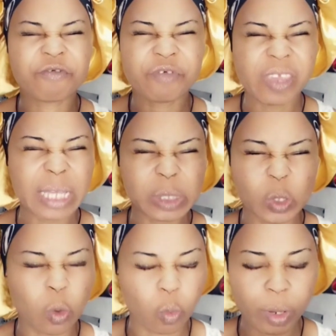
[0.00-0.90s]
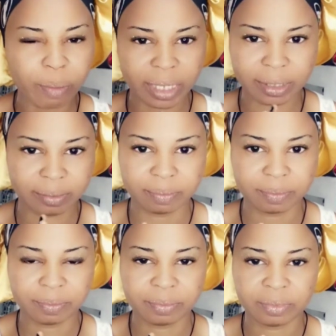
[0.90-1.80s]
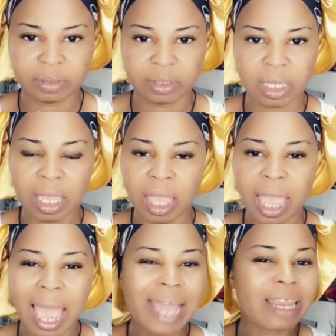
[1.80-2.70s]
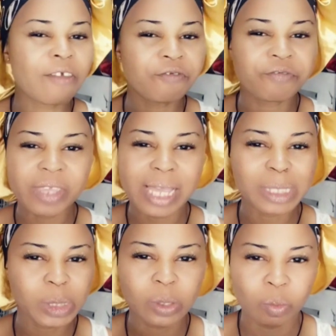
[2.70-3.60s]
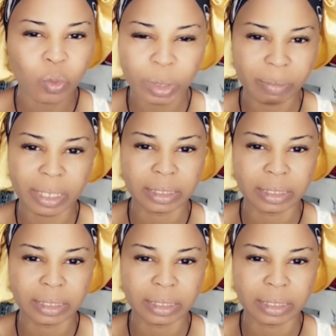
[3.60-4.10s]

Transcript: She was the one taking care of him before the arrival of the wife.